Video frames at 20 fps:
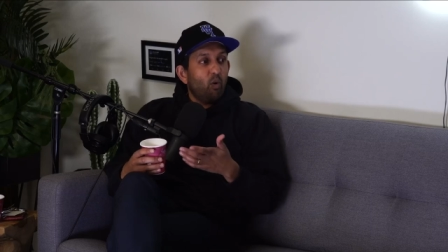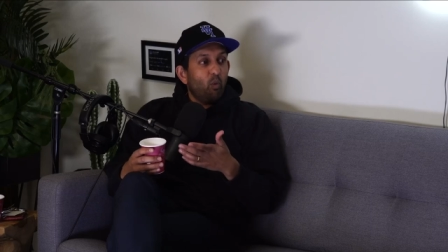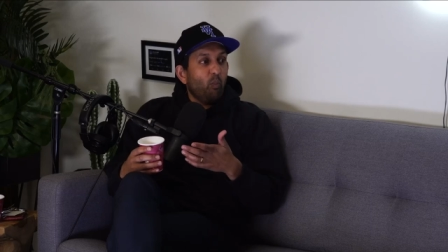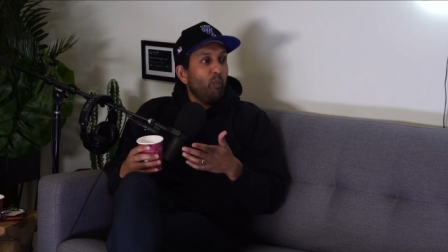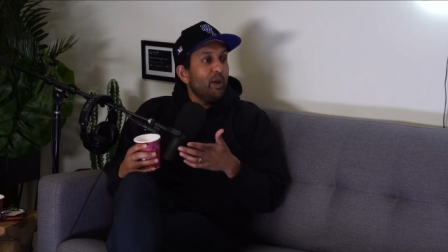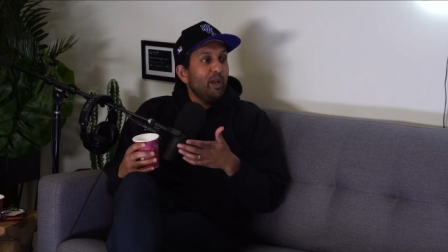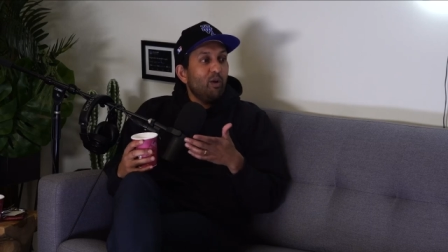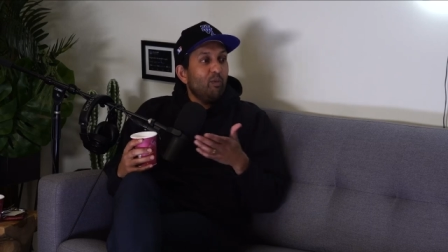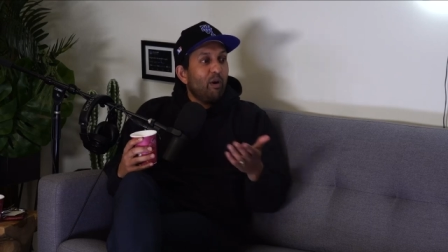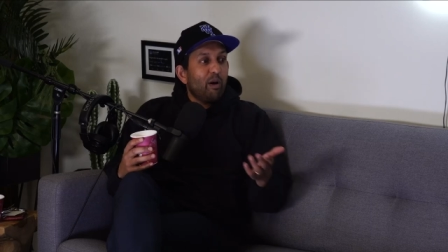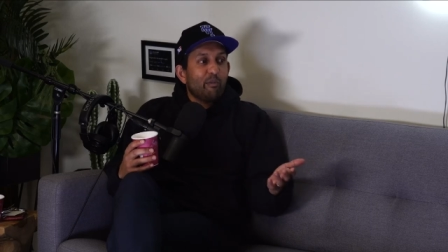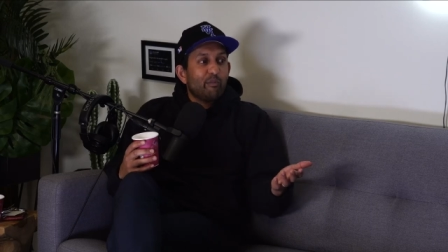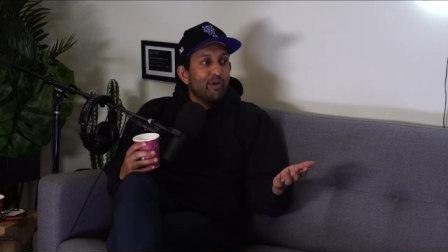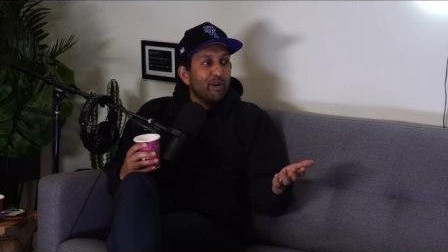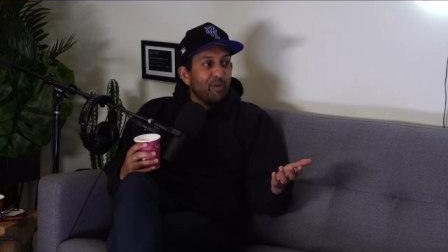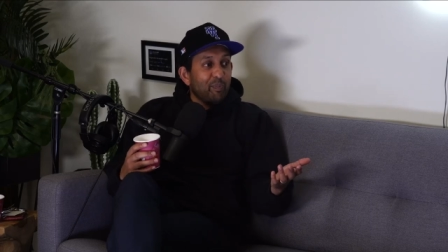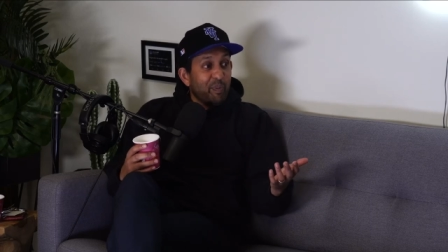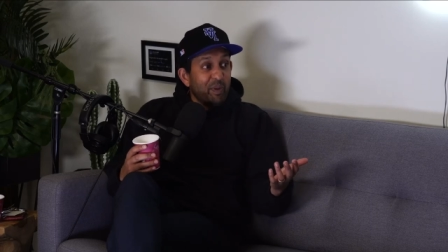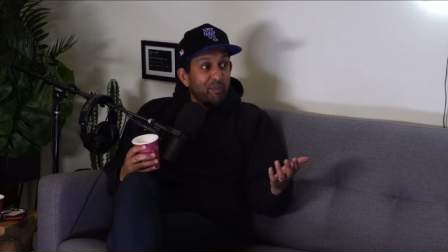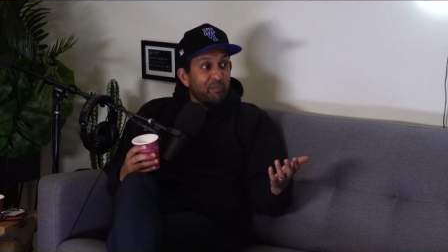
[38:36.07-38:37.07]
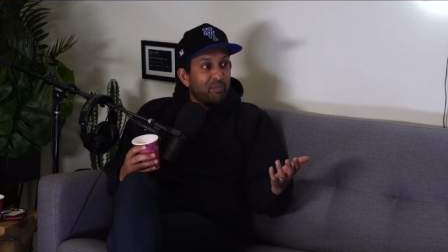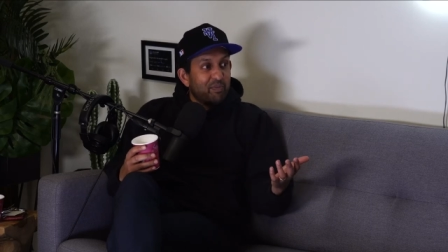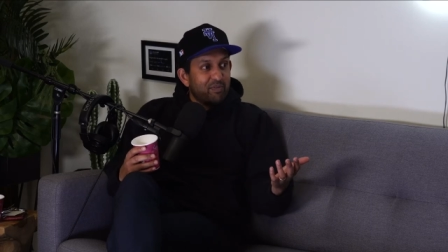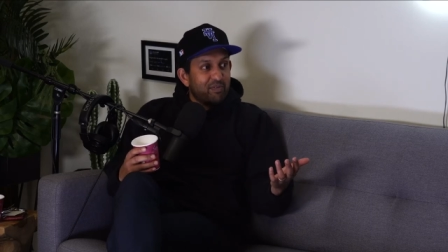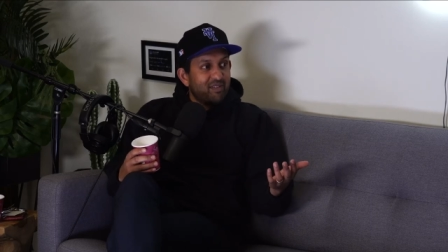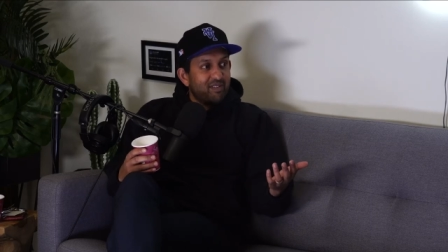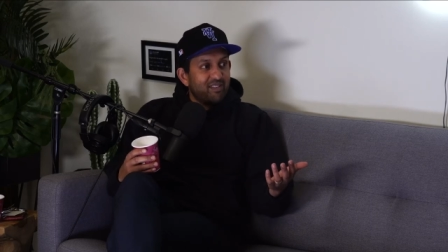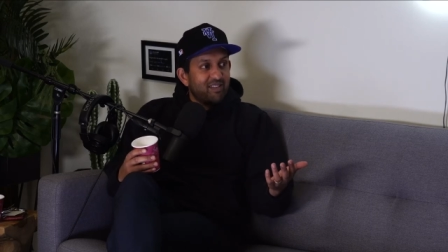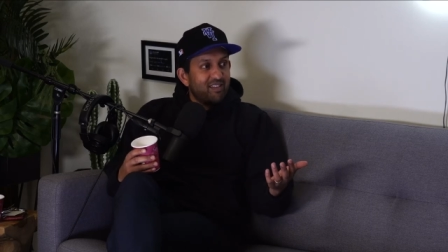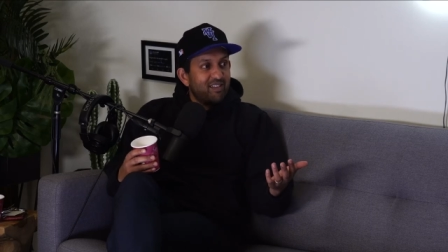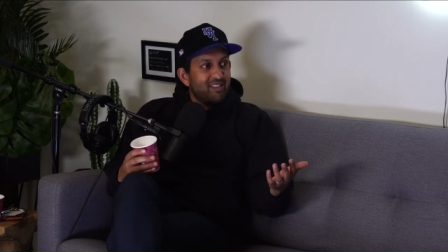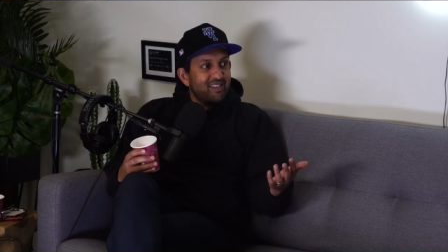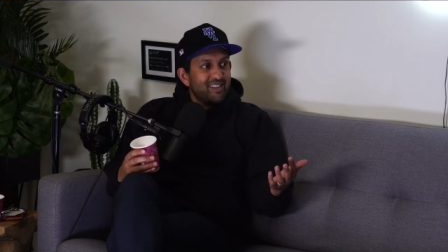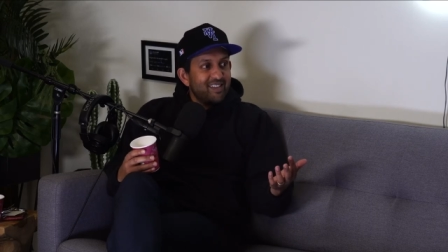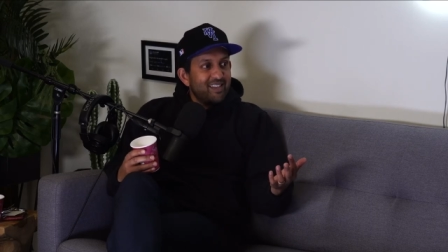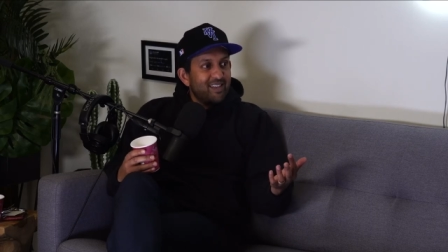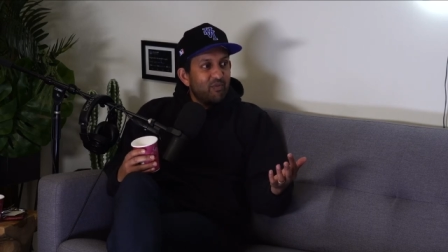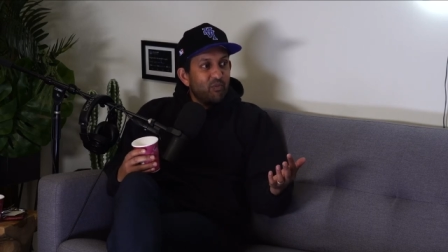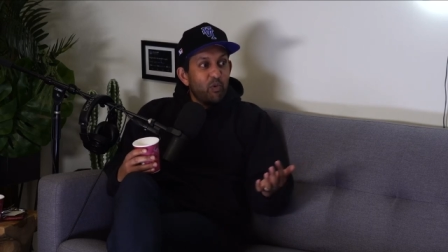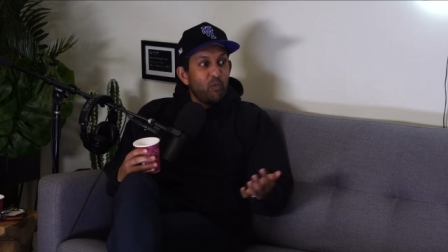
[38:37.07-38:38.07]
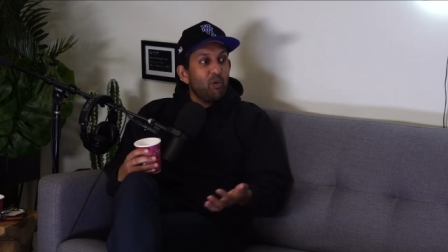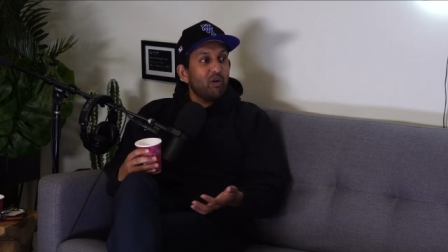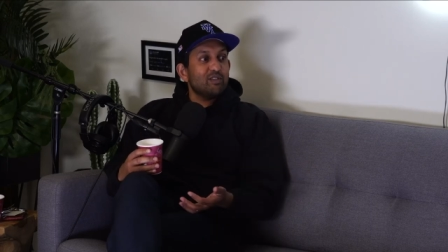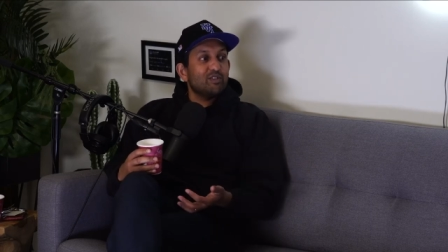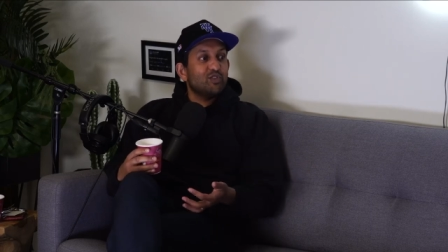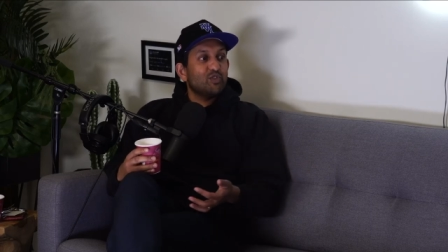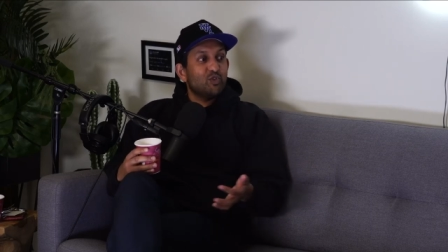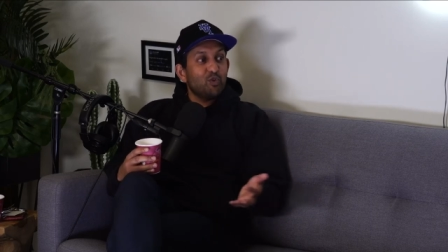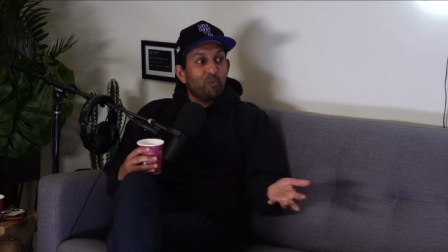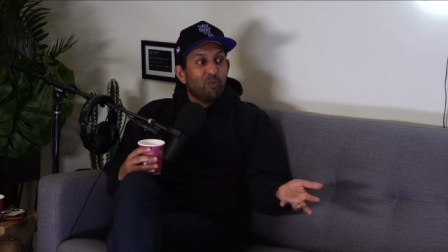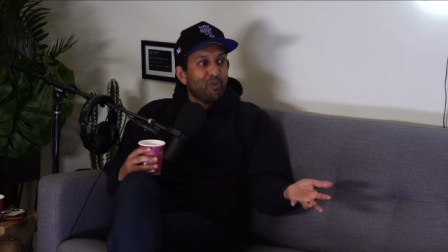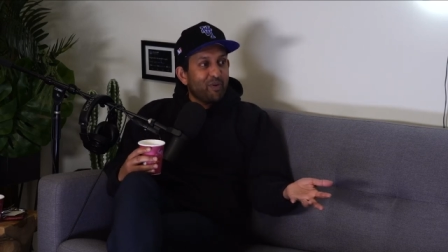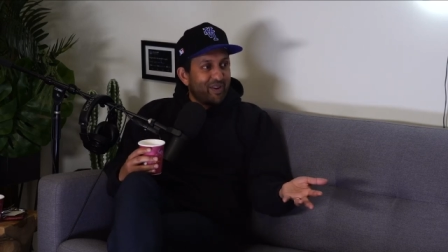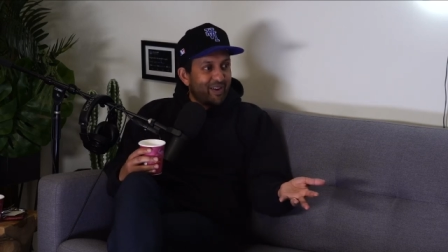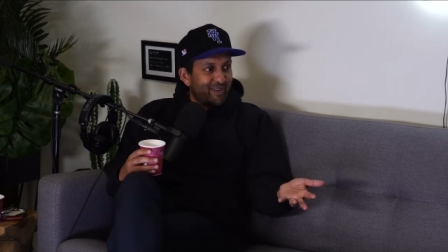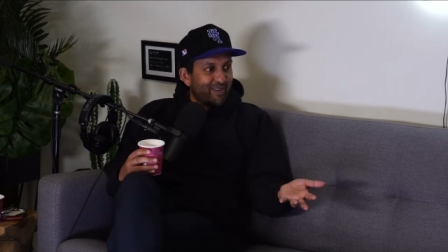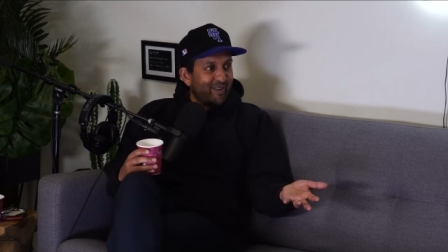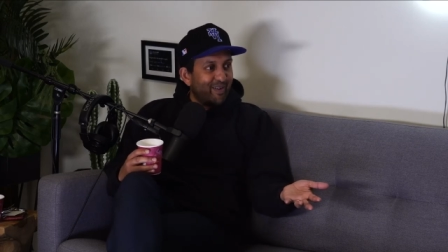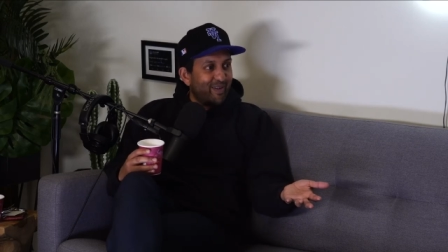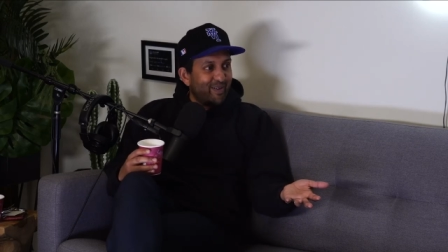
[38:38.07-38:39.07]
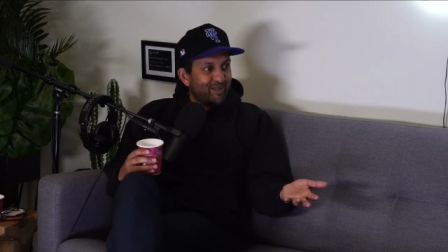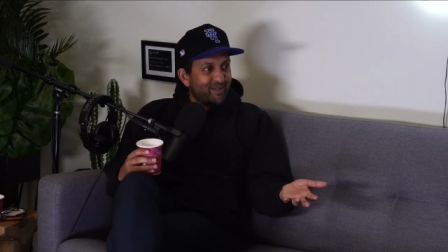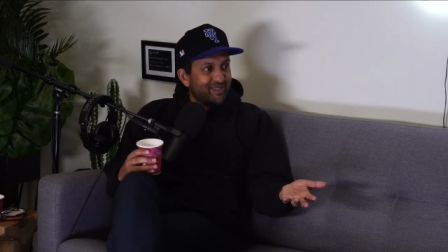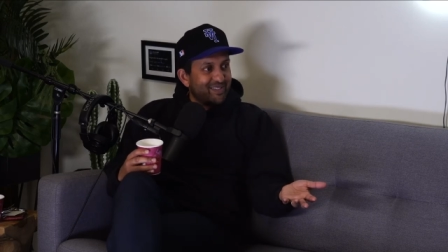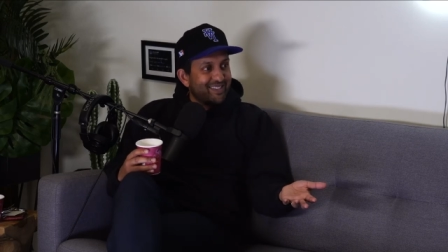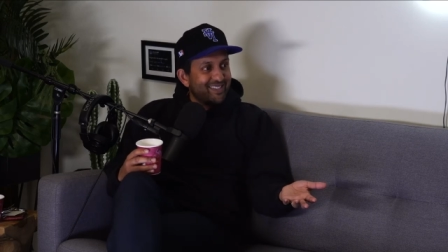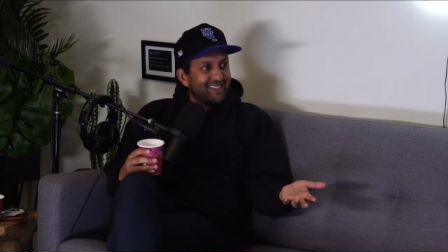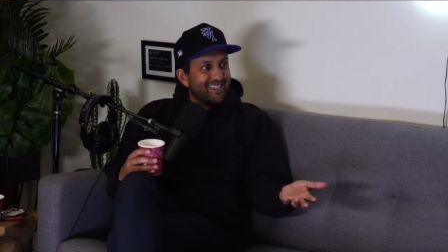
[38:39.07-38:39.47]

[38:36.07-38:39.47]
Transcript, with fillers: We don't want real people. We want superheroes. Yeah, you're